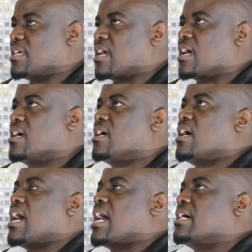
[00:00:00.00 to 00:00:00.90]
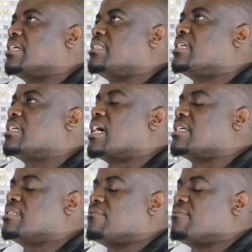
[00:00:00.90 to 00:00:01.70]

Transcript: Yeah, I think I